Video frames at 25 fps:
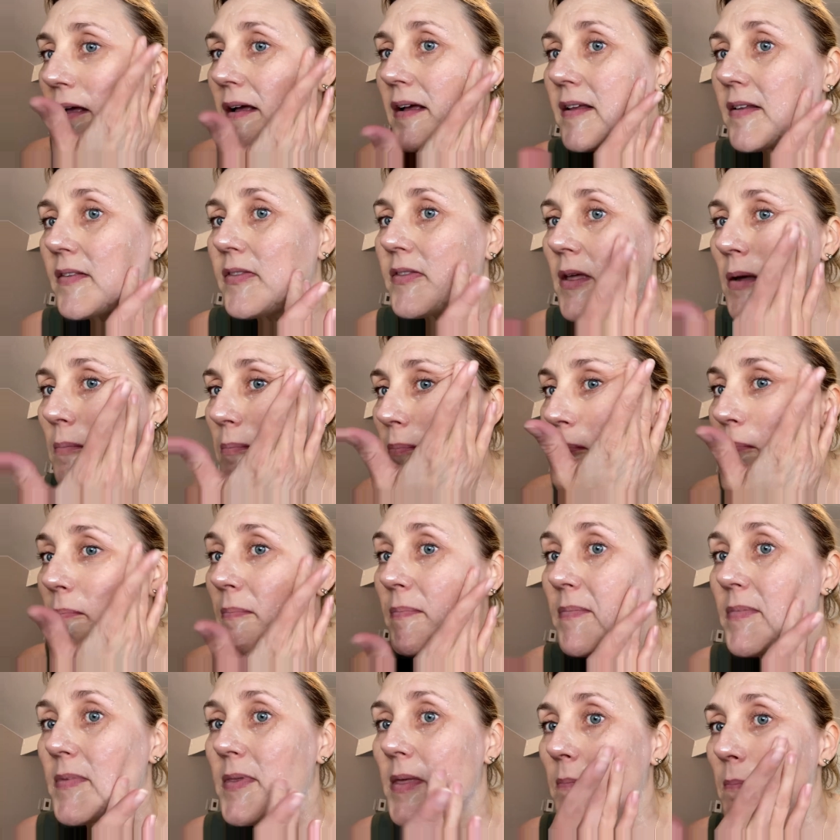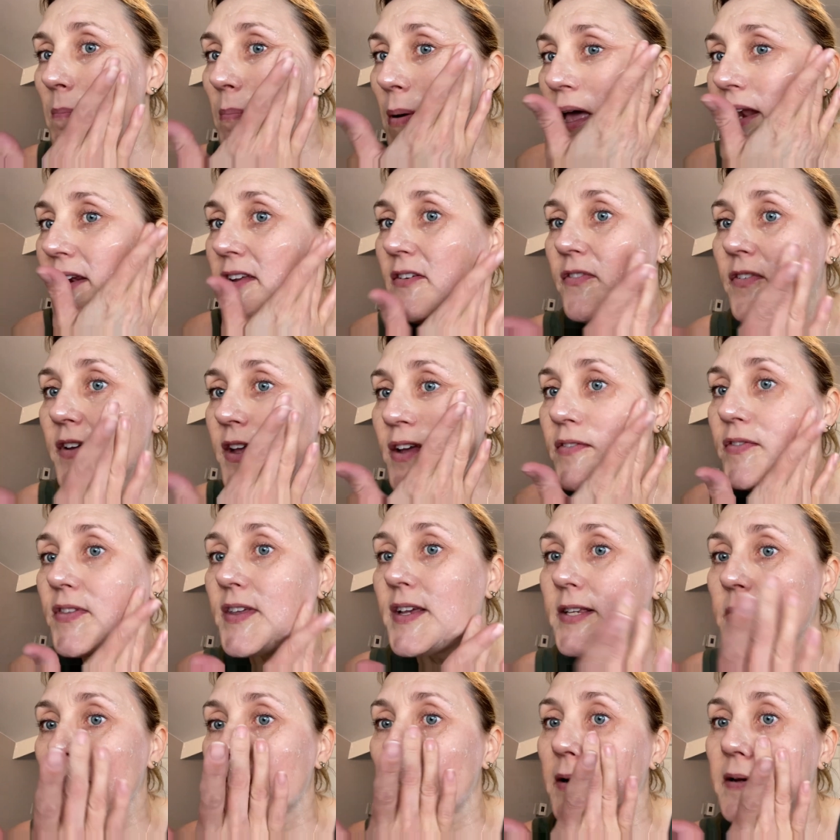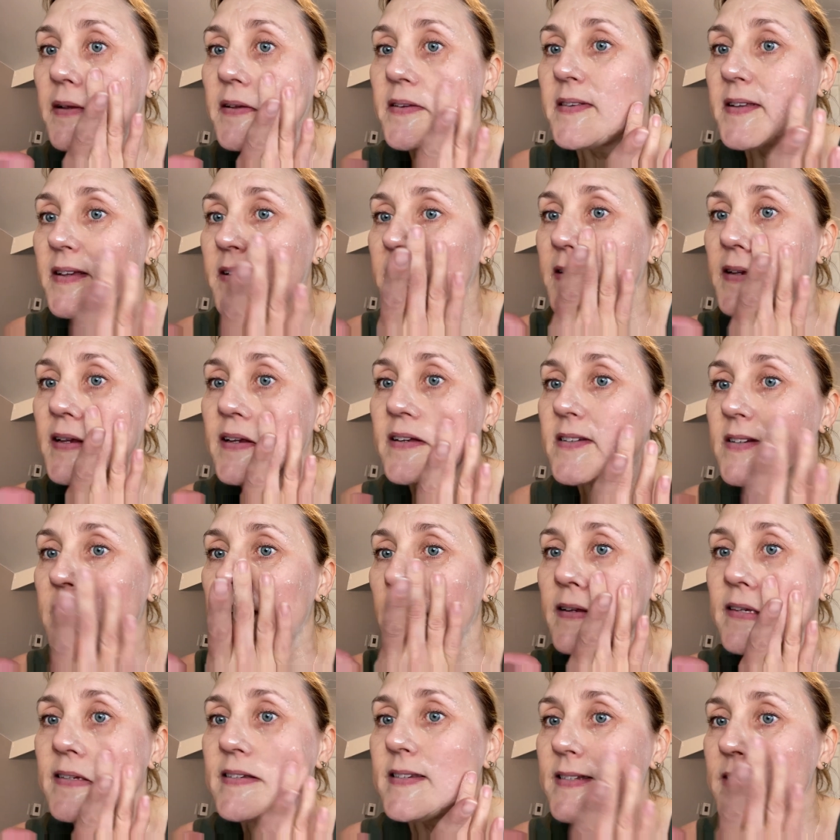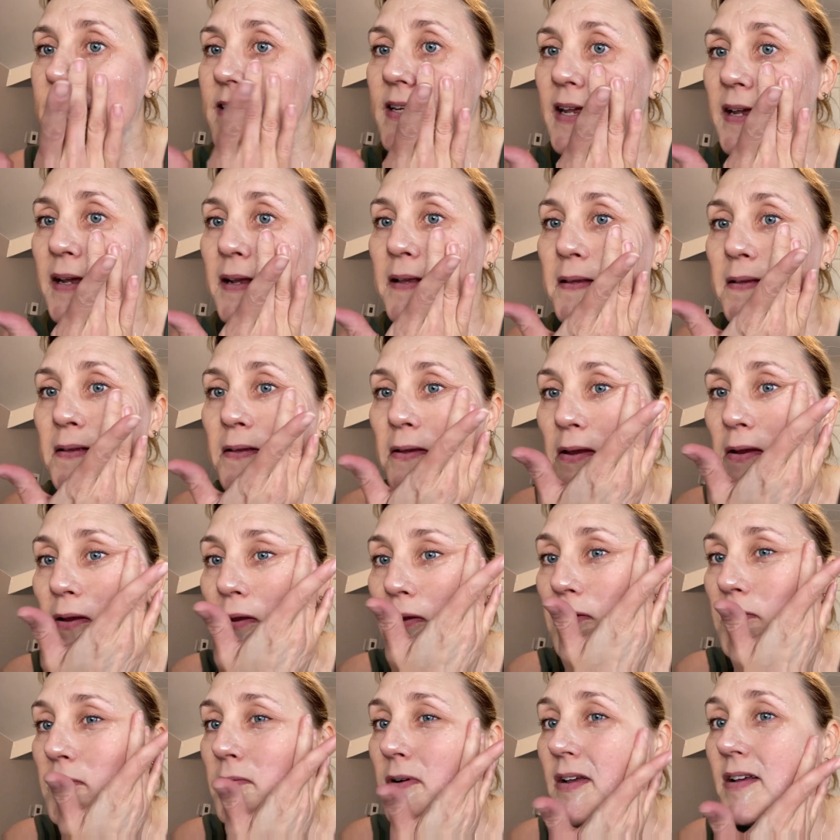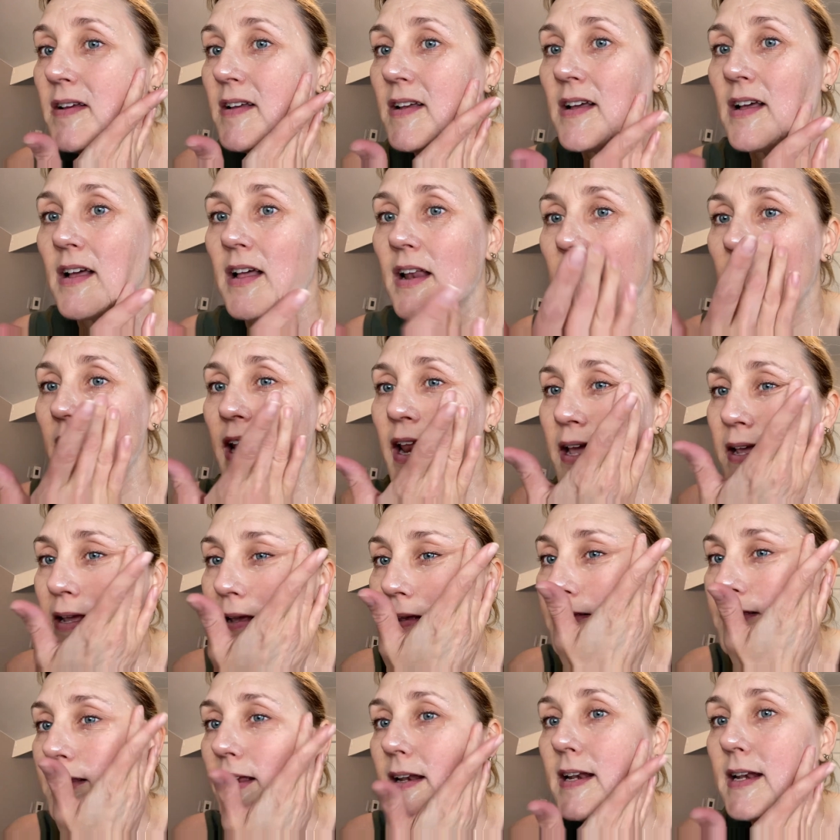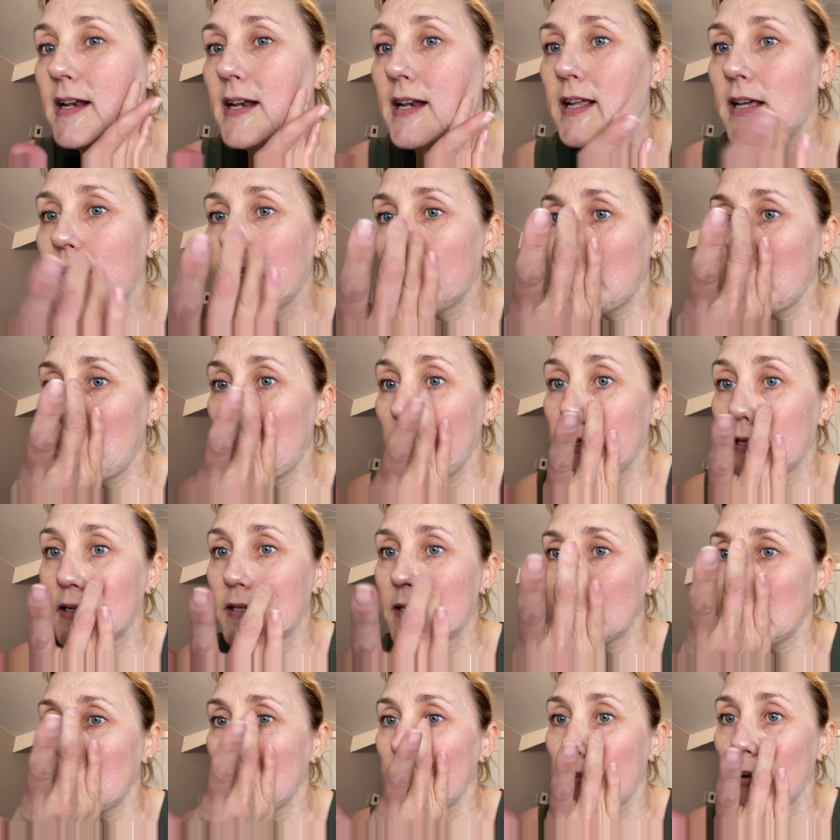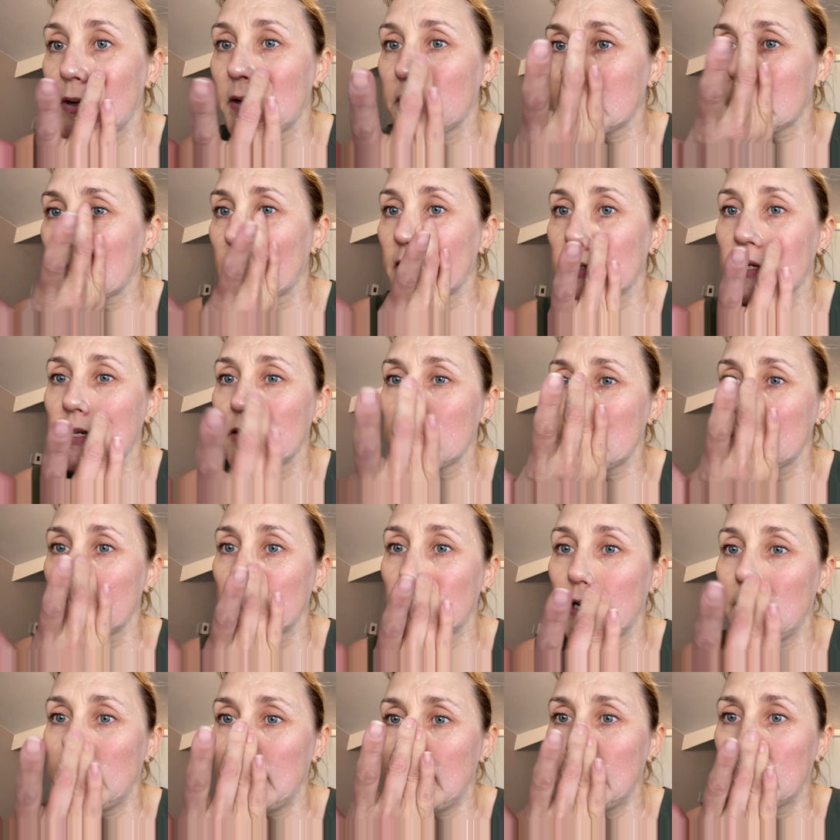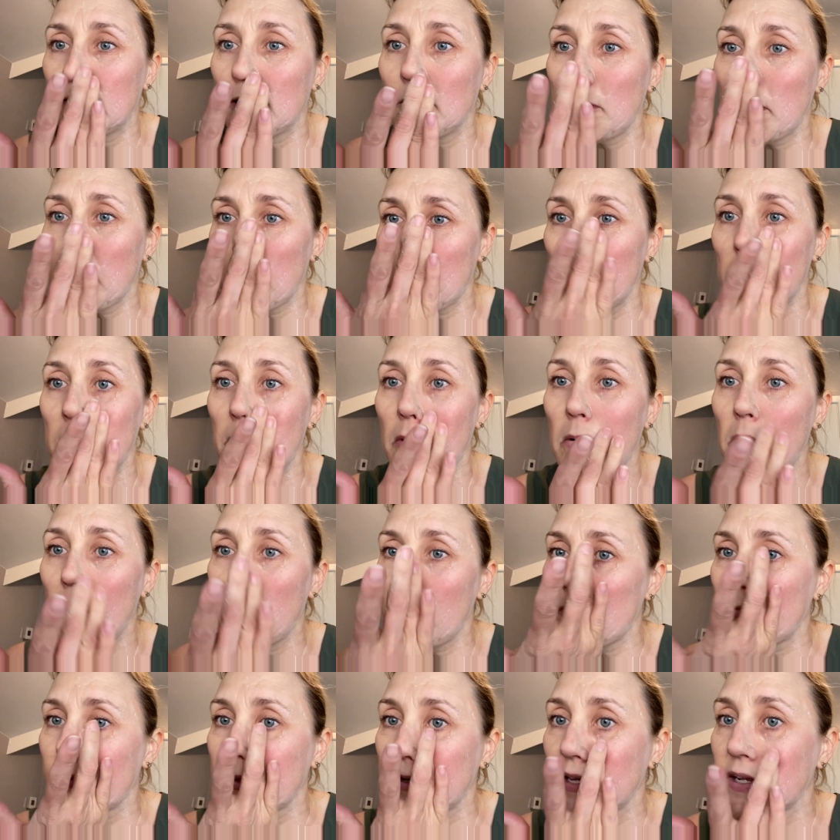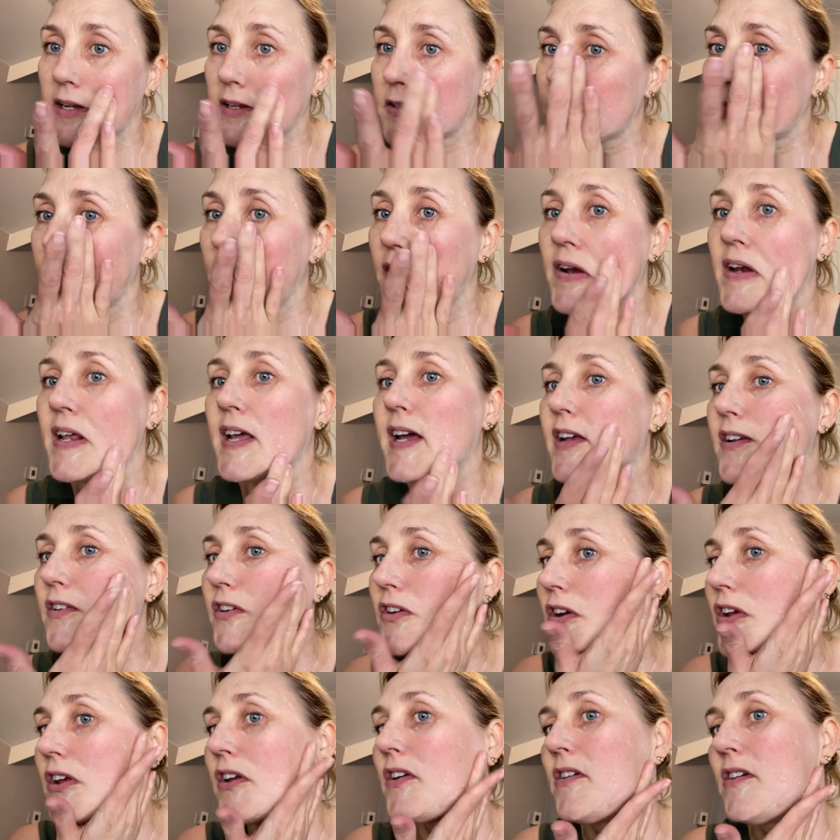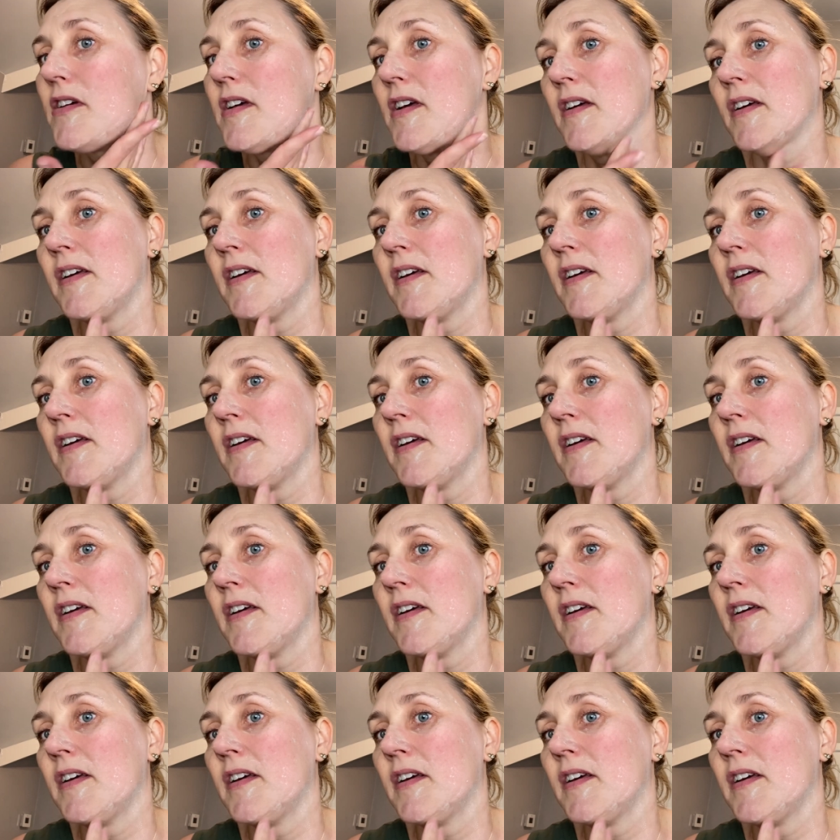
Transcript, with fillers: And the, the benefit of this one is that it just sticks to layers a little bit deeper. So it gives you a little bit more of an exfoliation.